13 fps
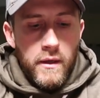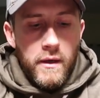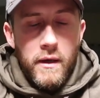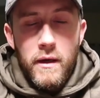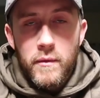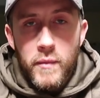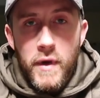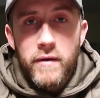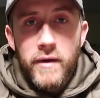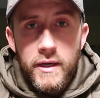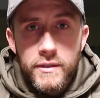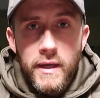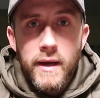Um, I've
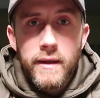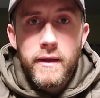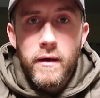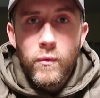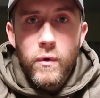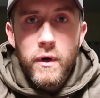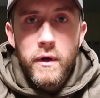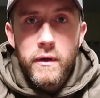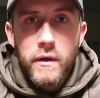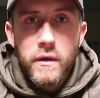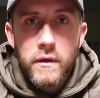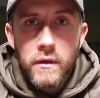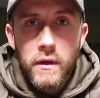actually had that work.
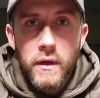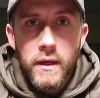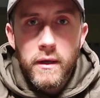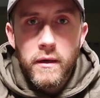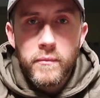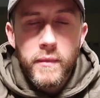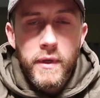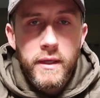Um,